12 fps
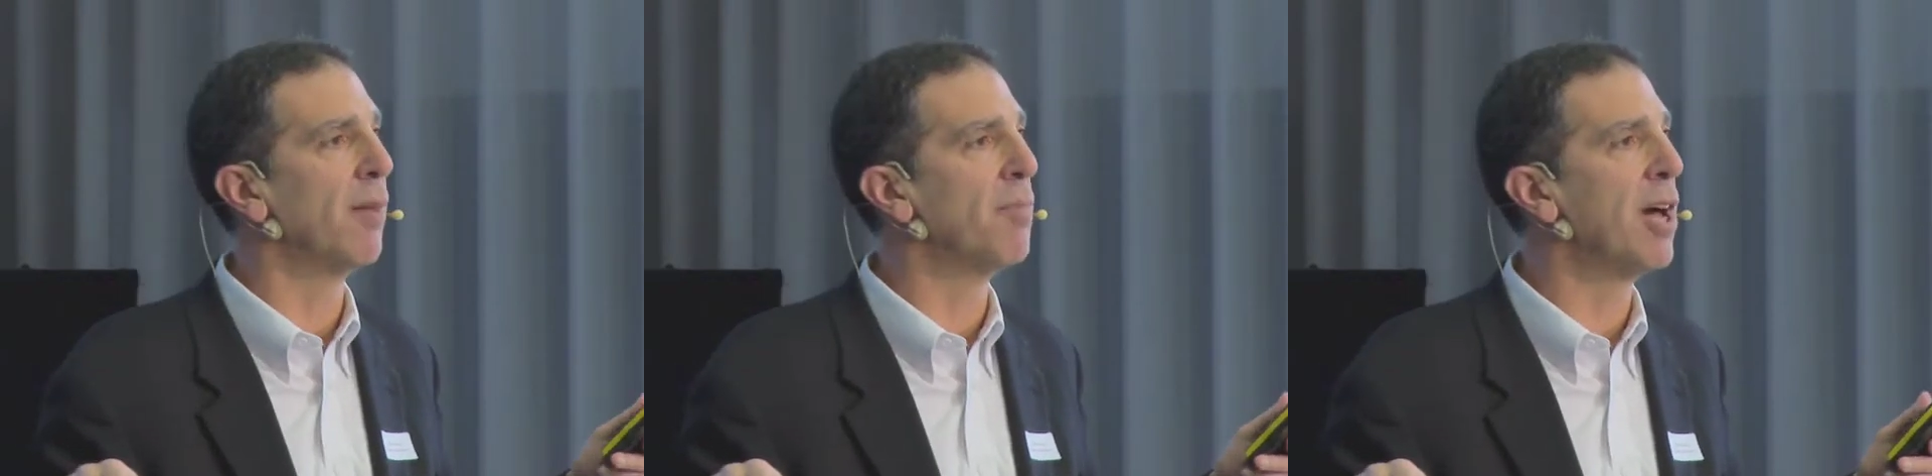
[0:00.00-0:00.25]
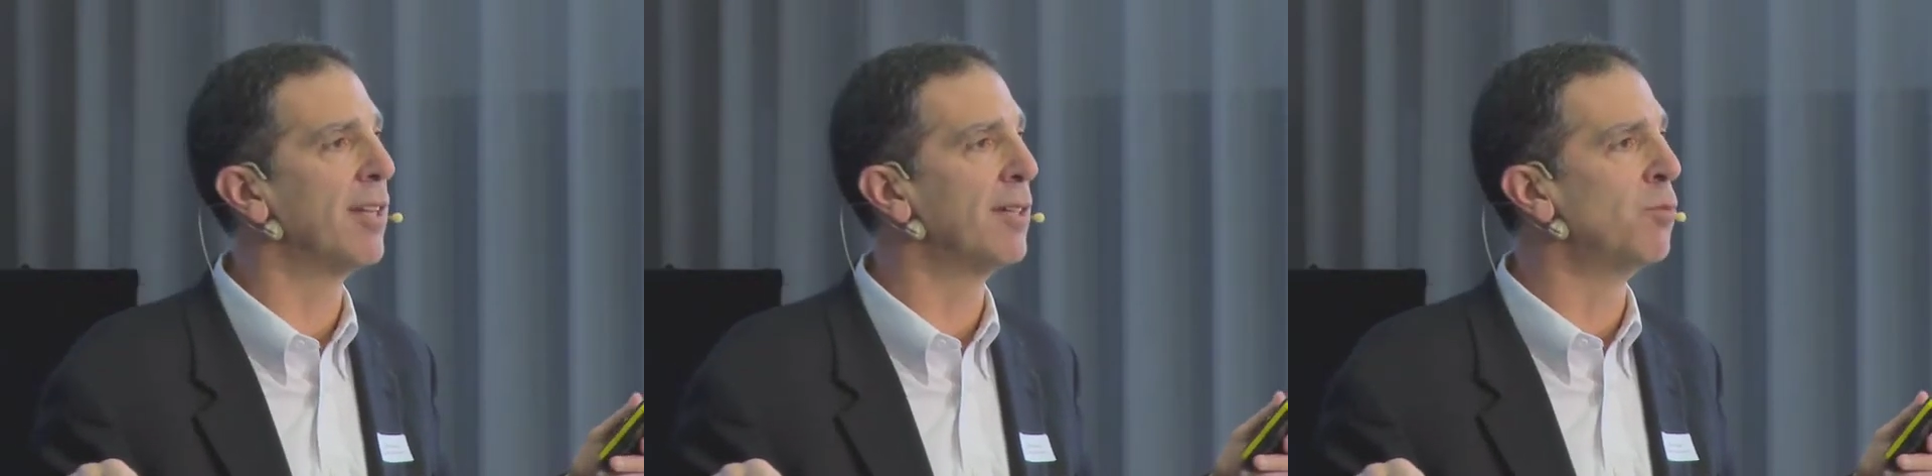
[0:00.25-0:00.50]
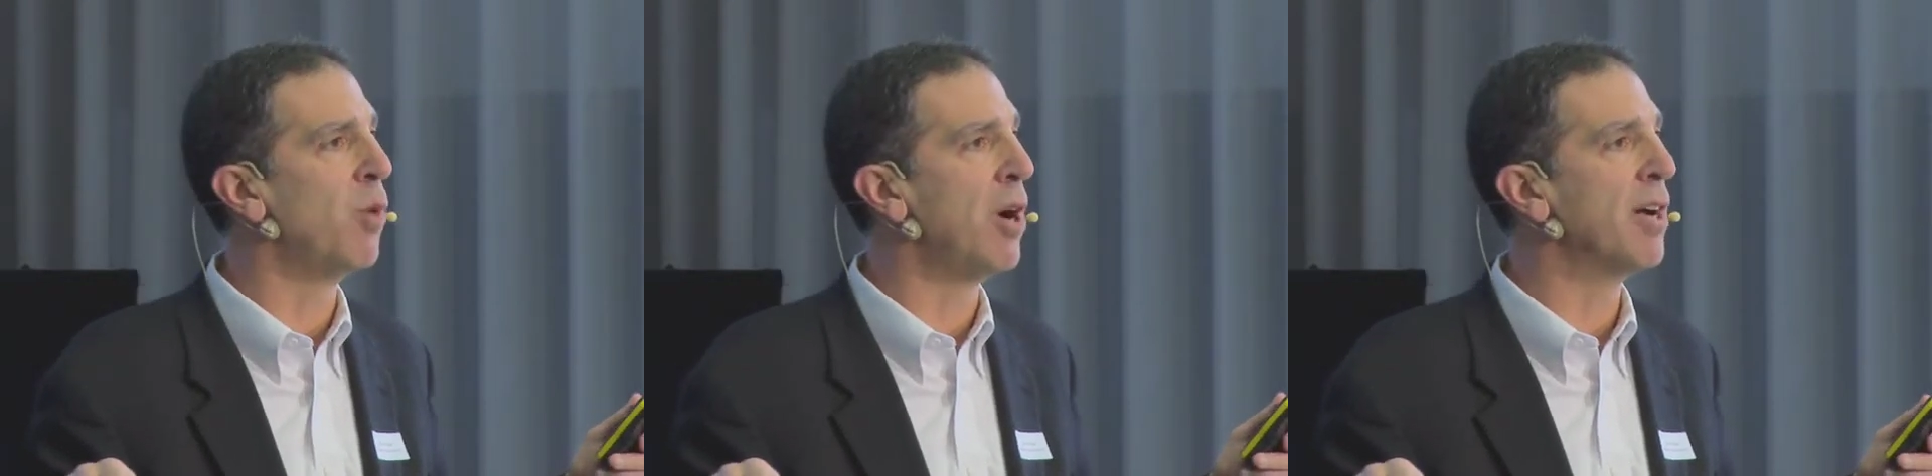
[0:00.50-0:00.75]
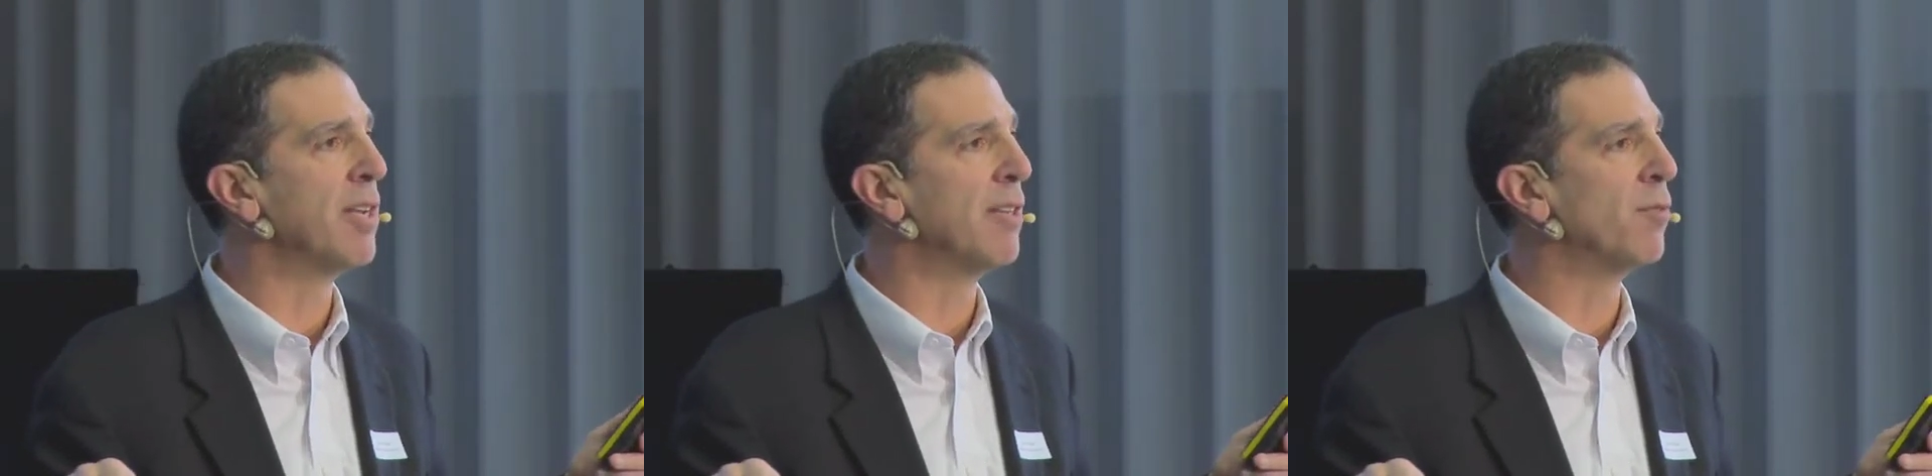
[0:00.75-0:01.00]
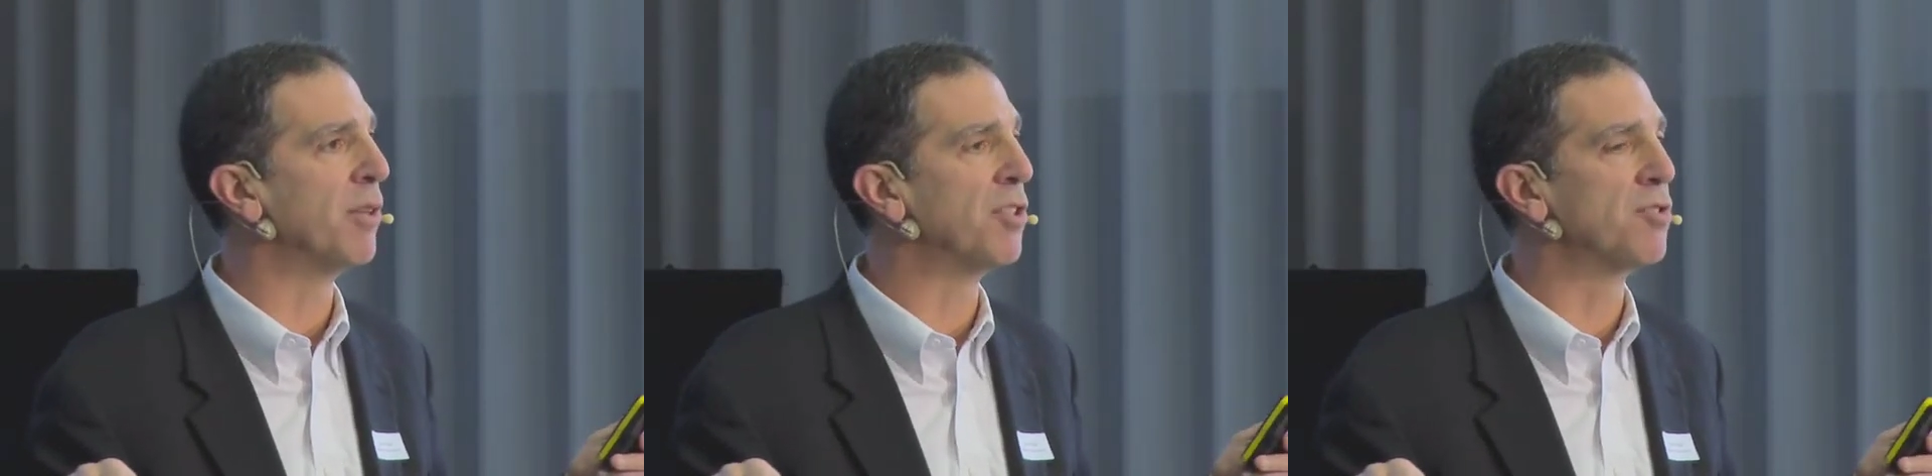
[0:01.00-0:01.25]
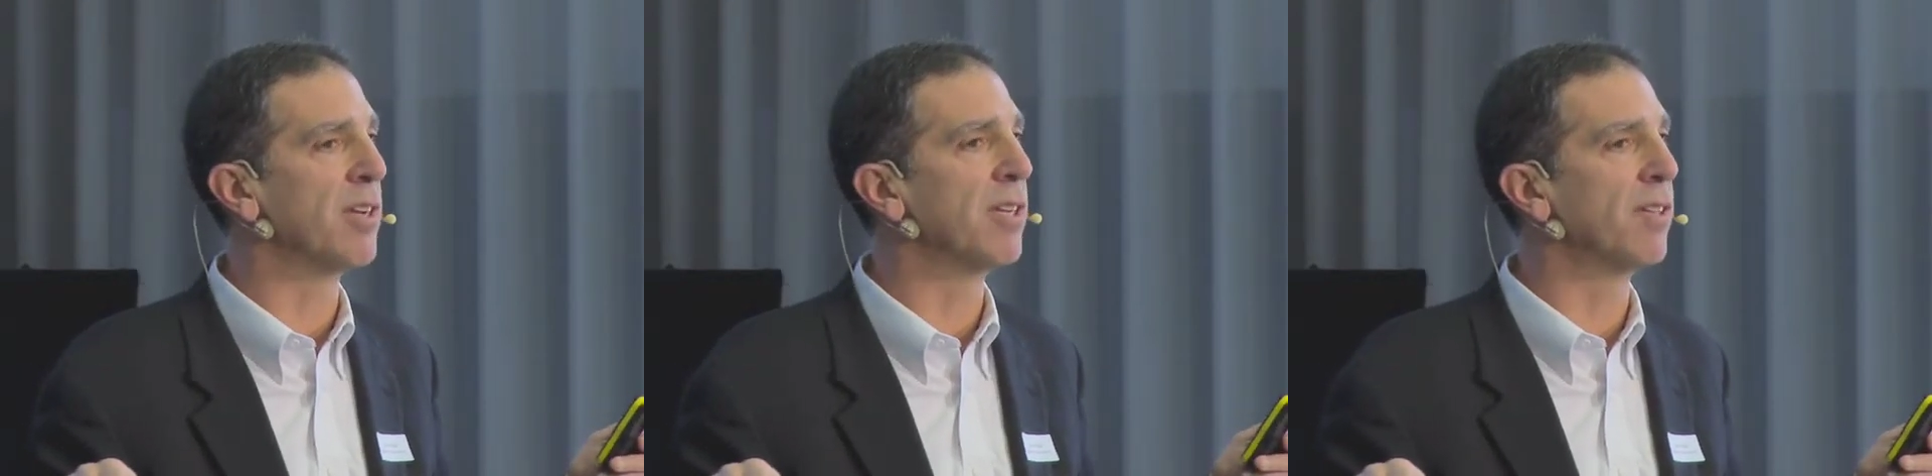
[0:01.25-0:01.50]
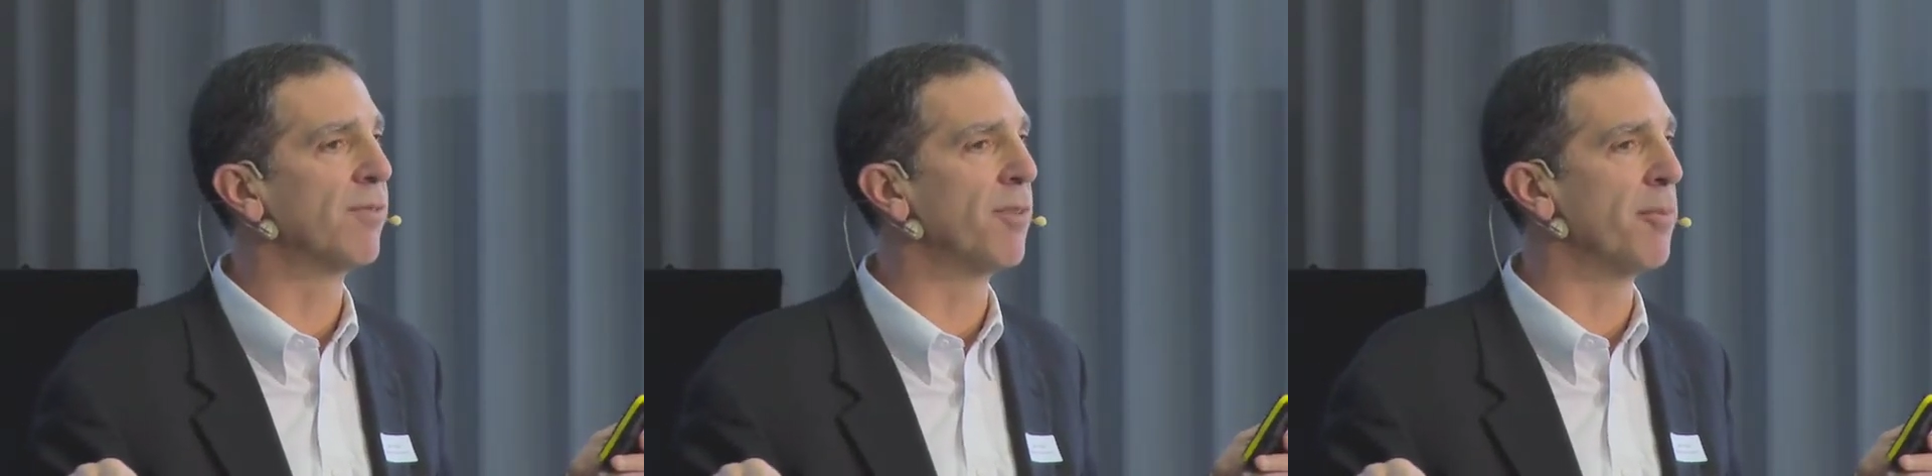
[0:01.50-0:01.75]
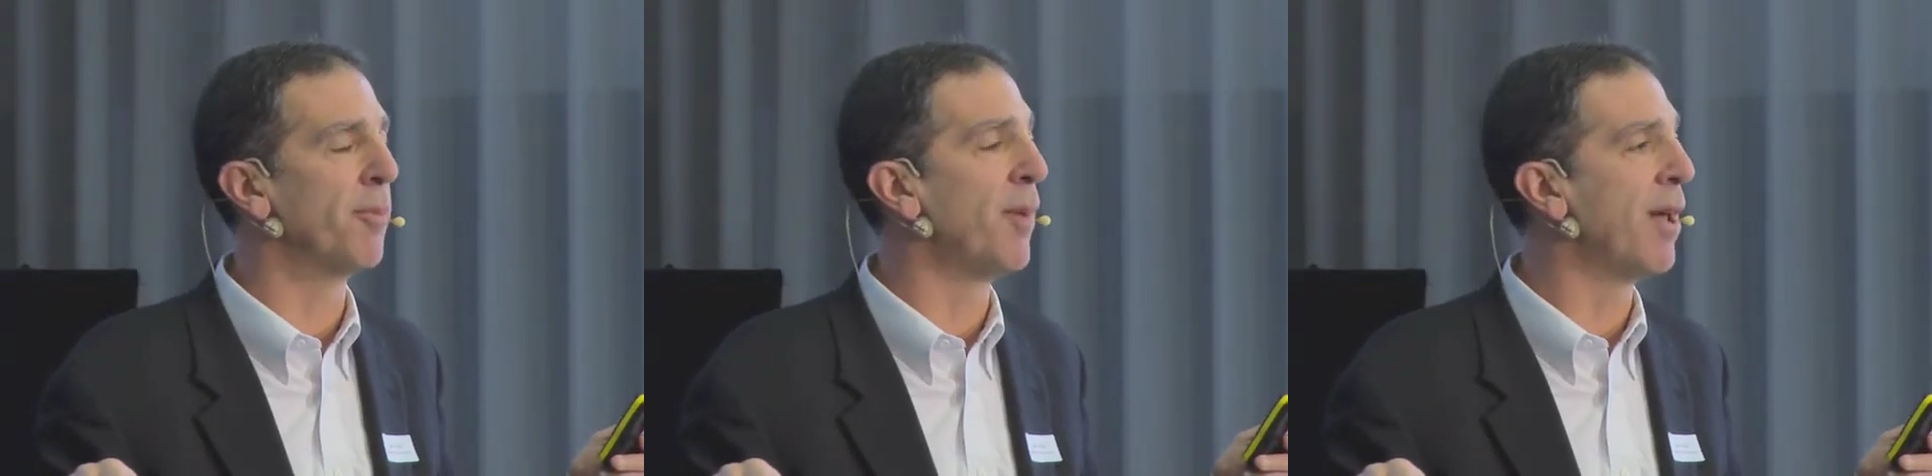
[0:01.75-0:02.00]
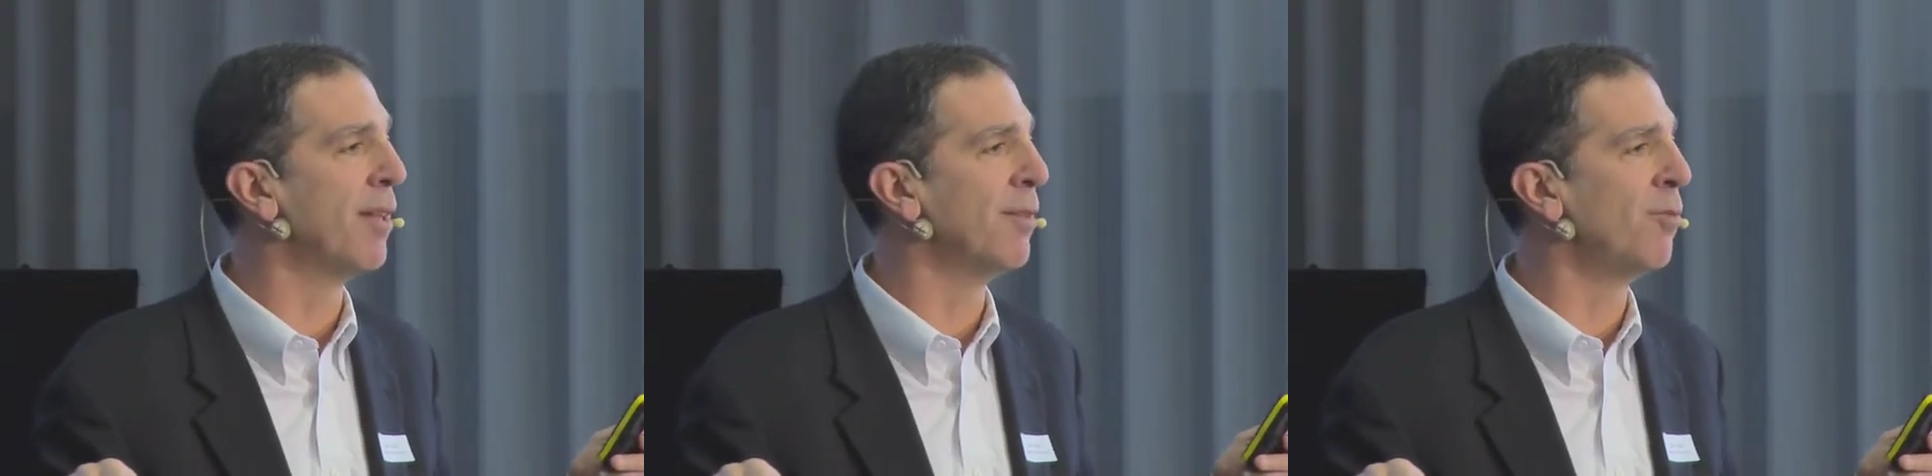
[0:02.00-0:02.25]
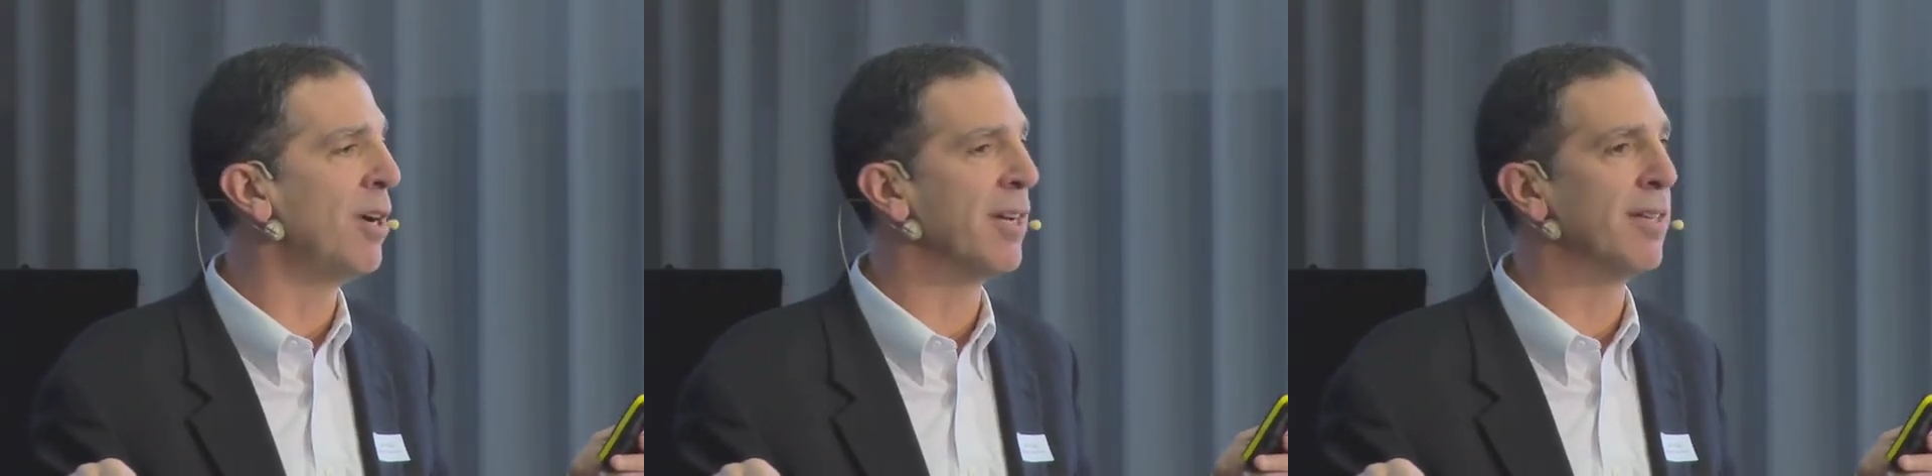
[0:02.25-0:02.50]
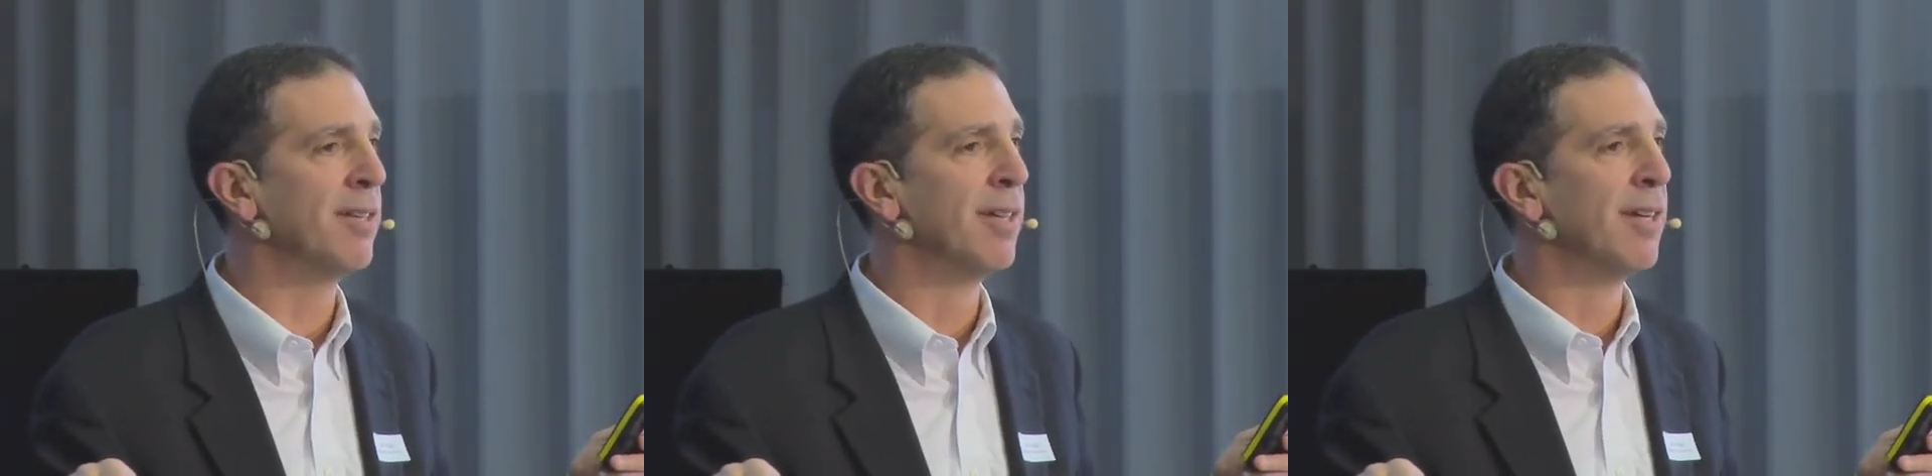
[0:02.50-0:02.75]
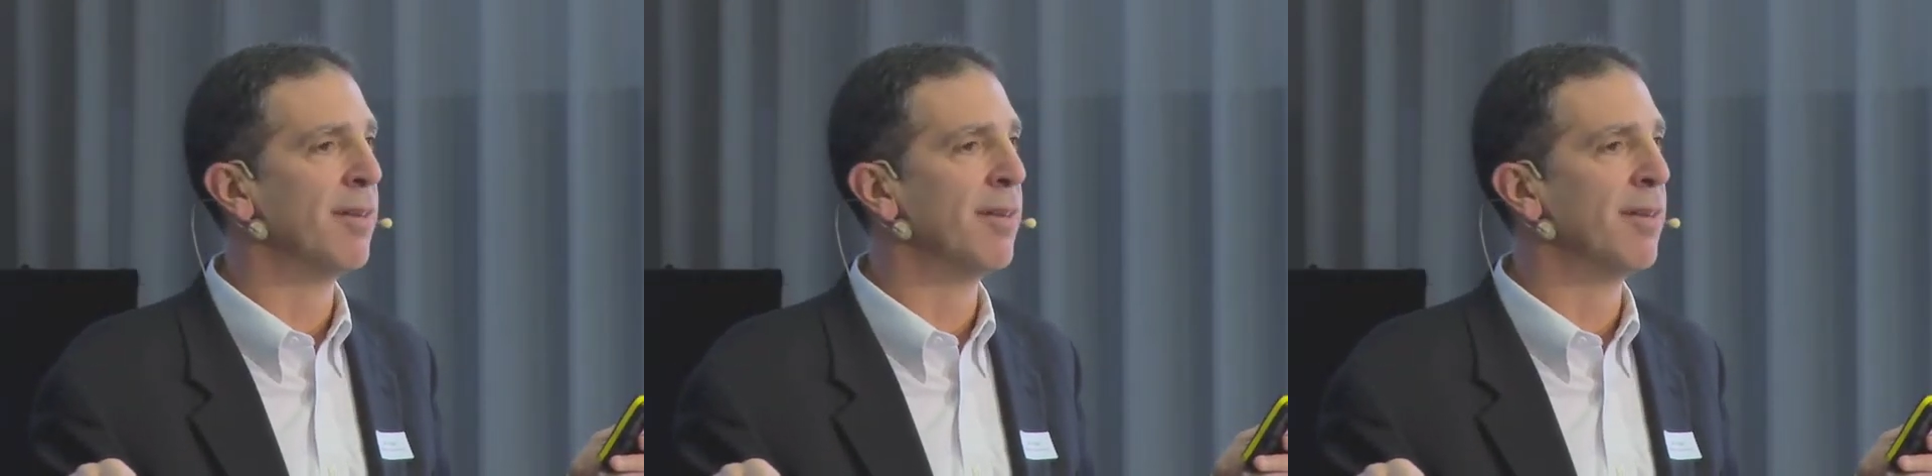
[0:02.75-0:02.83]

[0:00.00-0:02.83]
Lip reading: bottle of wine and we drink from a bottle of wine,